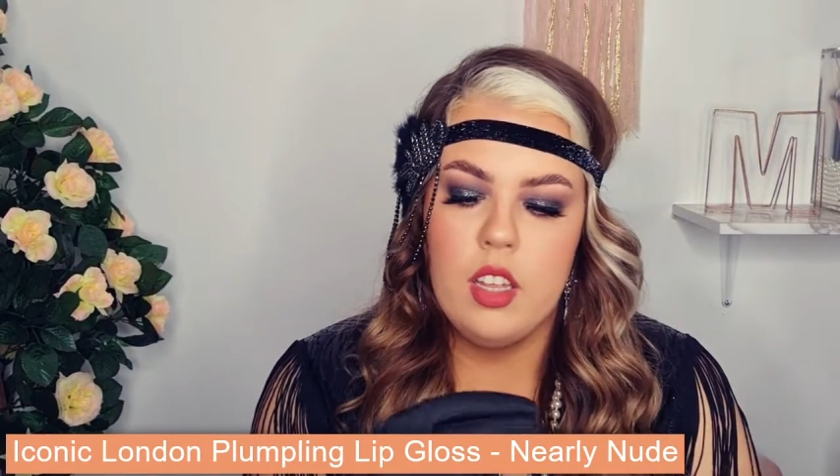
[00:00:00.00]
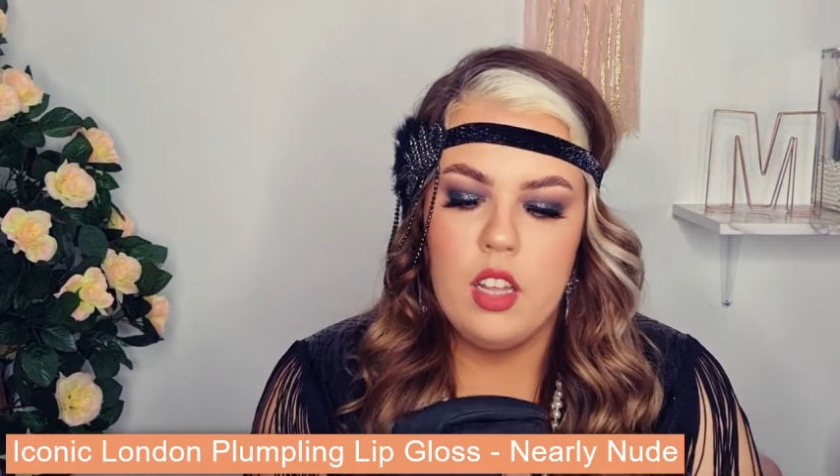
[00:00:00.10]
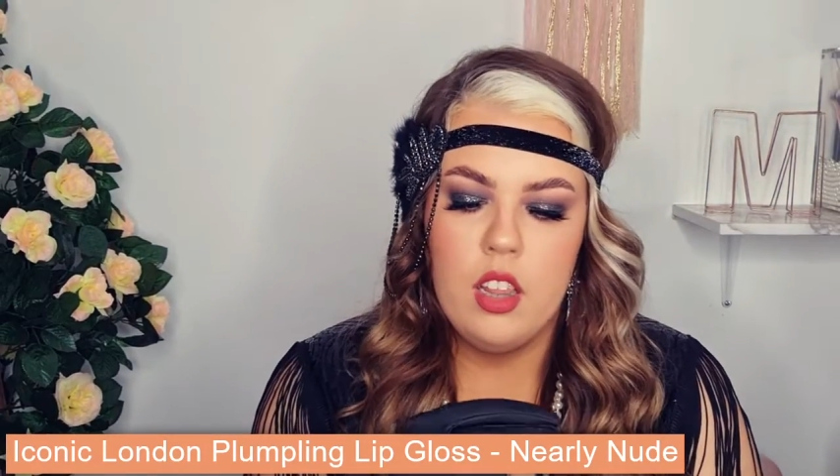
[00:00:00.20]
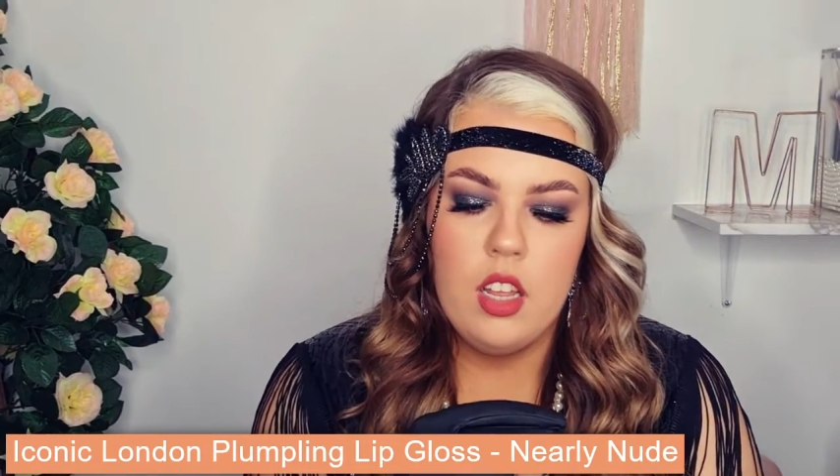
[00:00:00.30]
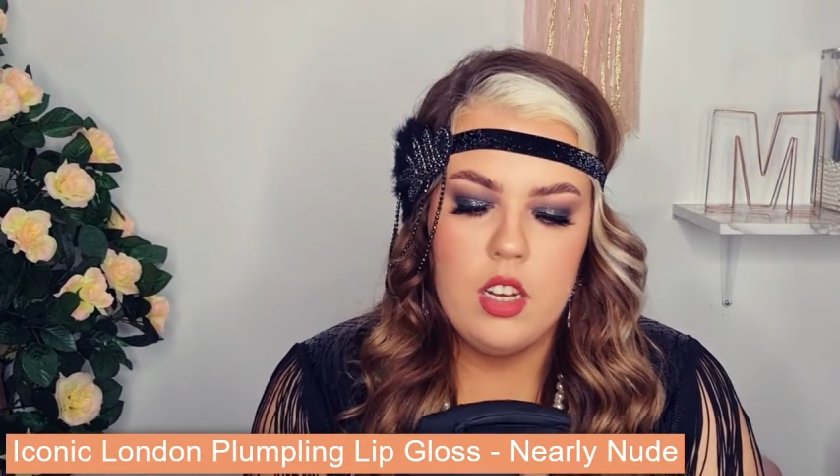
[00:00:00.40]

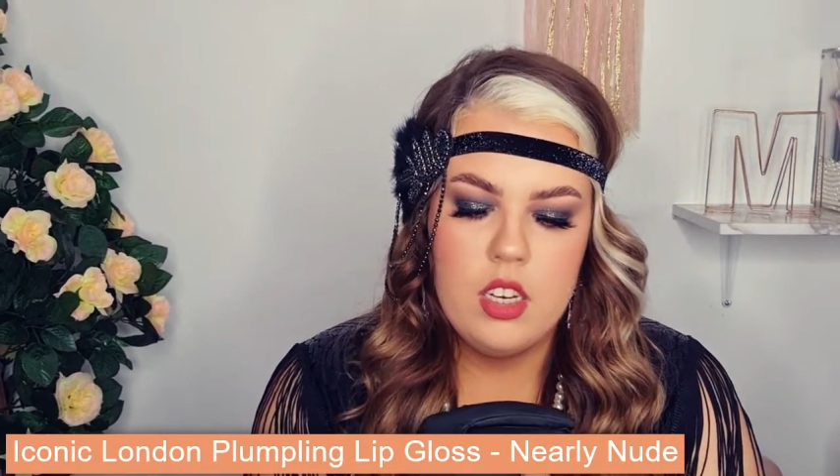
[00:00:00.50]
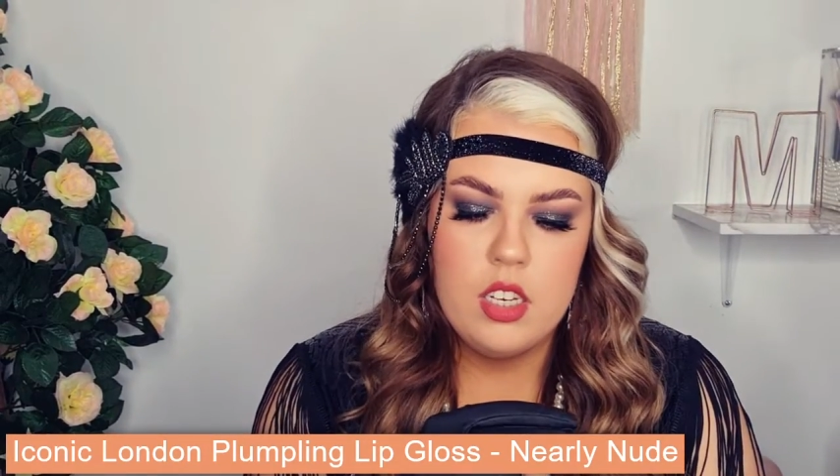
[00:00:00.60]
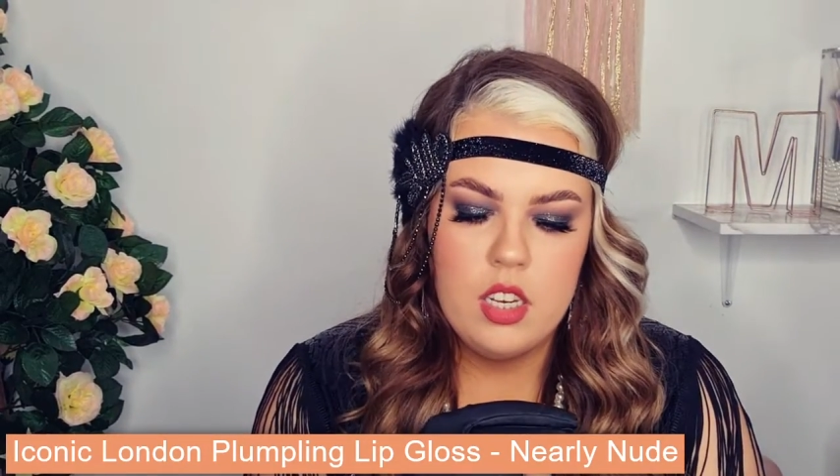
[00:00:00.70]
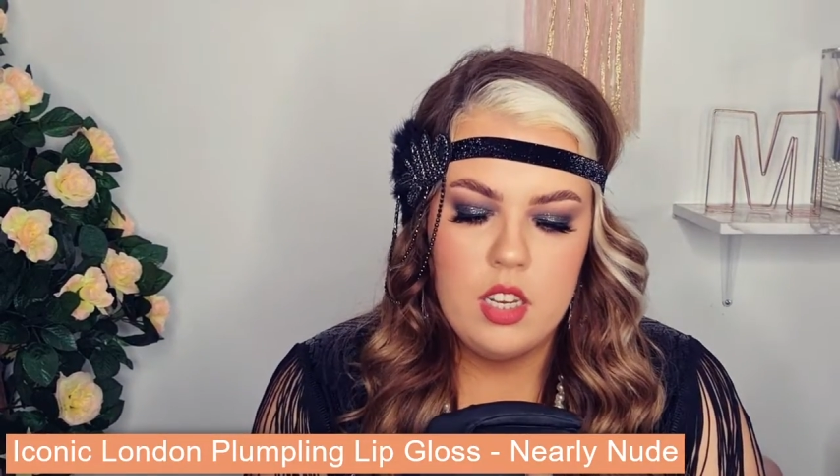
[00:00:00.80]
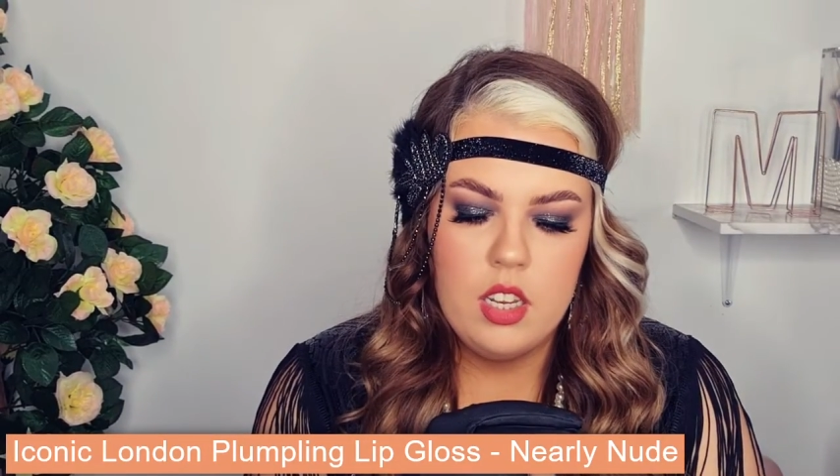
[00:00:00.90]

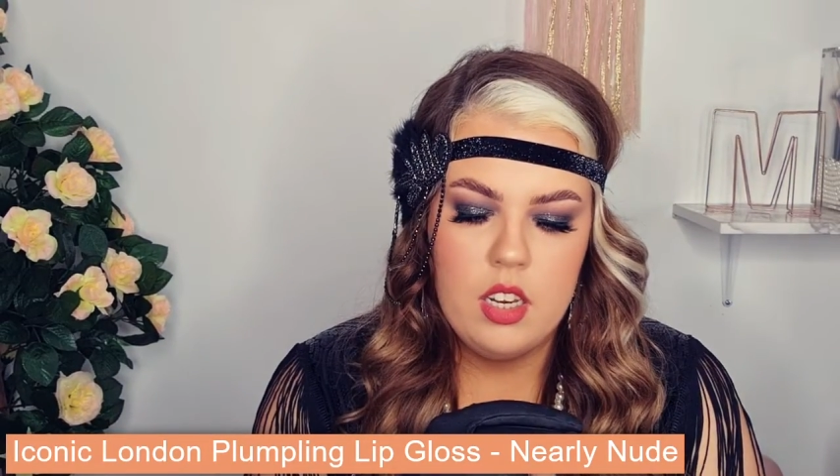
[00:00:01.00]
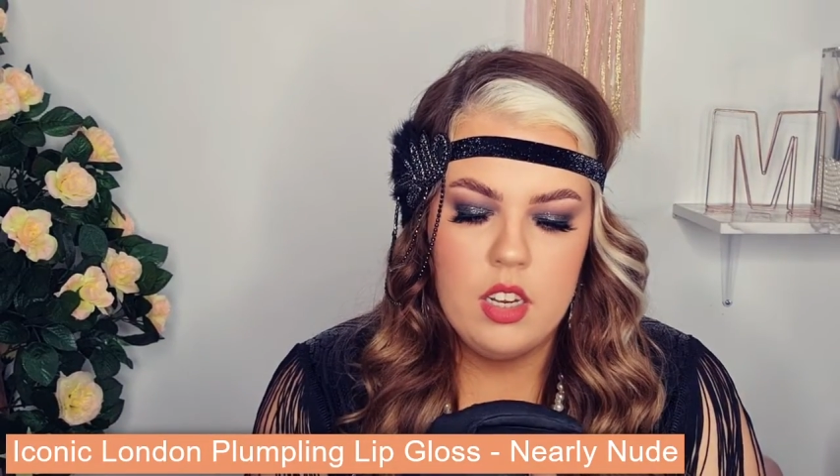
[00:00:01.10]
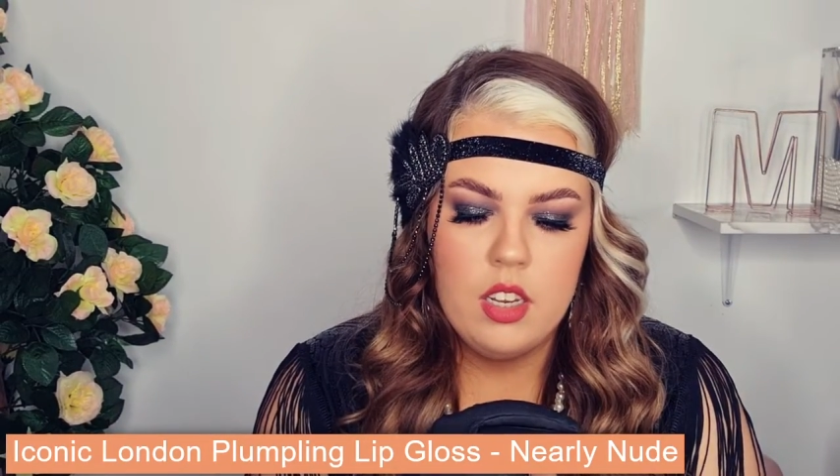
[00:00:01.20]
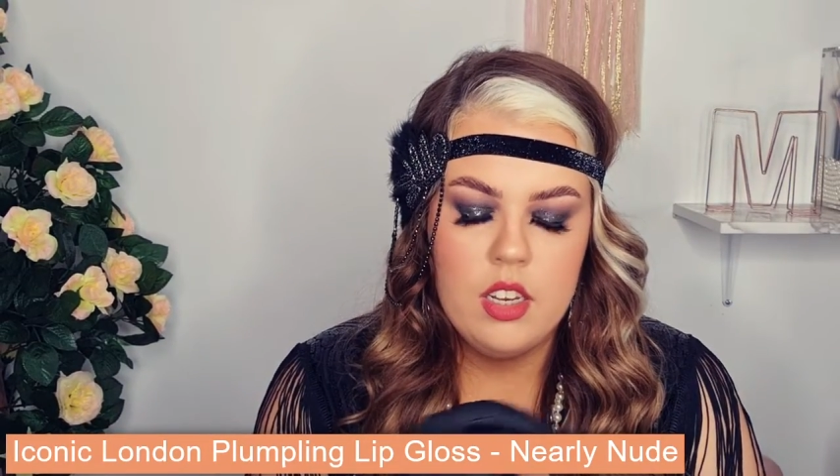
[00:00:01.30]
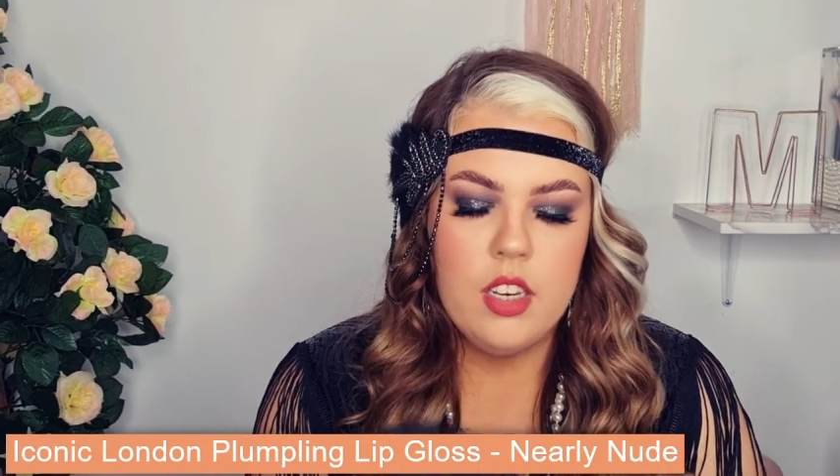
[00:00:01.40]
London
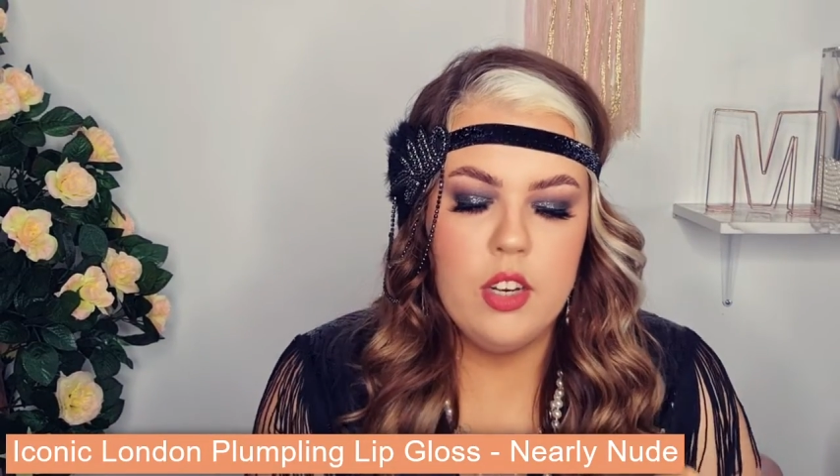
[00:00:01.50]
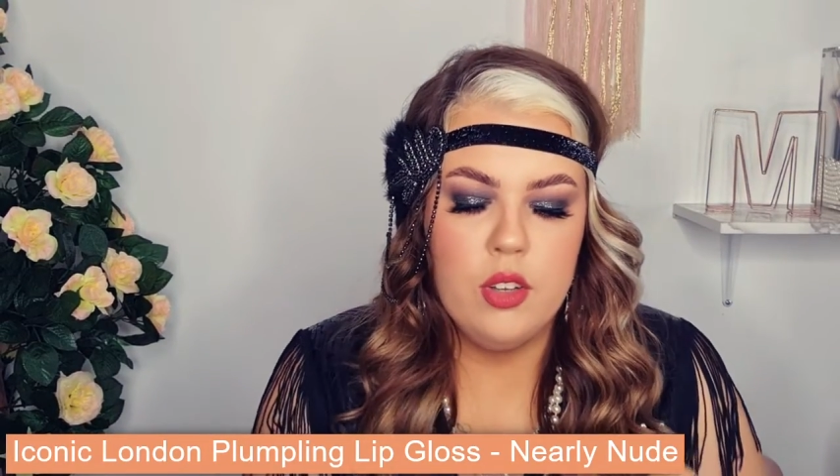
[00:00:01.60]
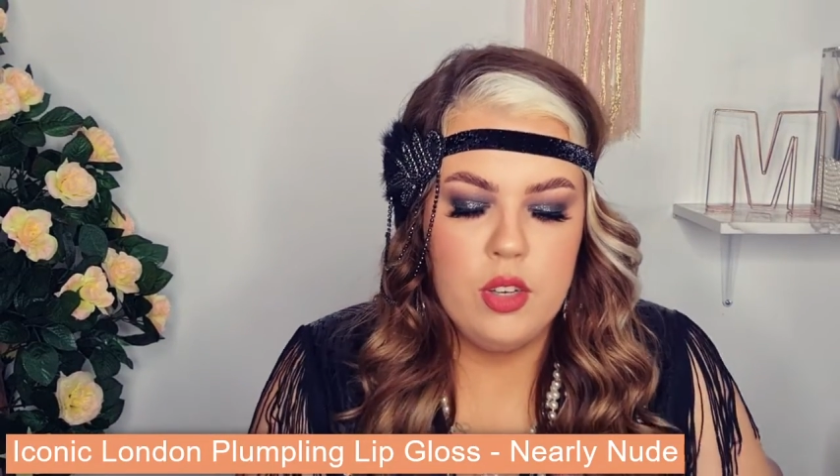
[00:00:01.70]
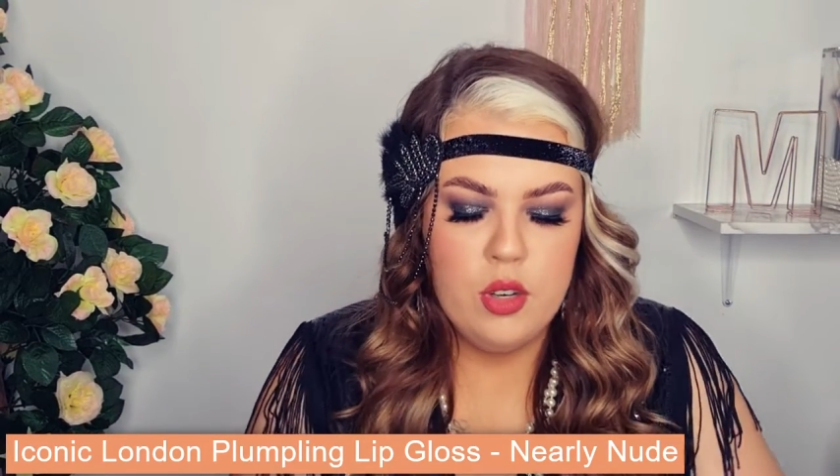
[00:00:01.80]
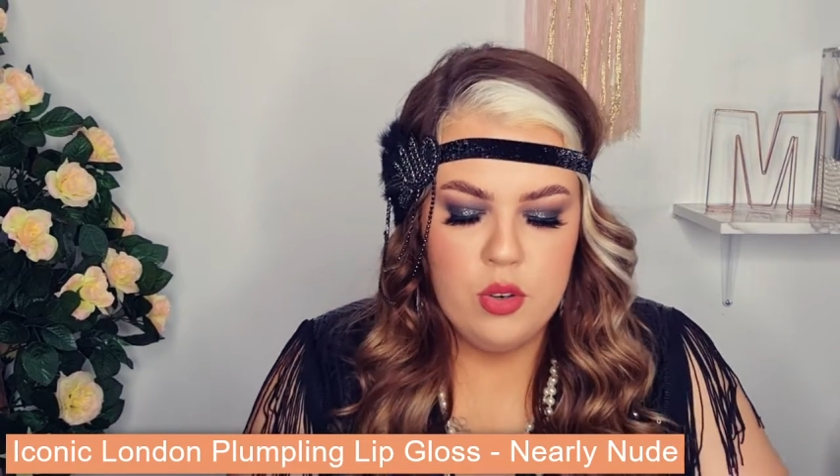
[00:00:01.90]

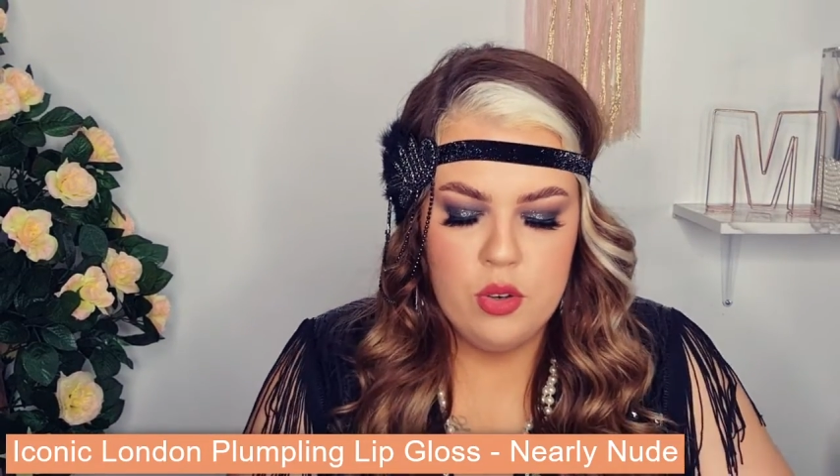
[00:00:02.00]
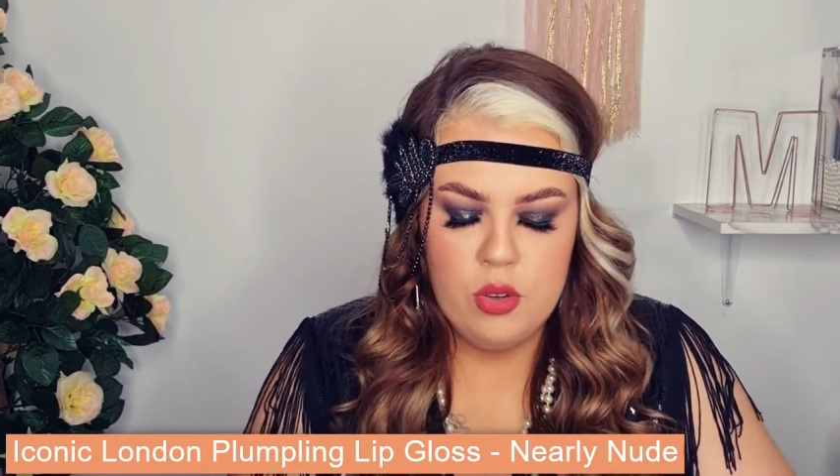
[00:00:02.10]
Nearly Nude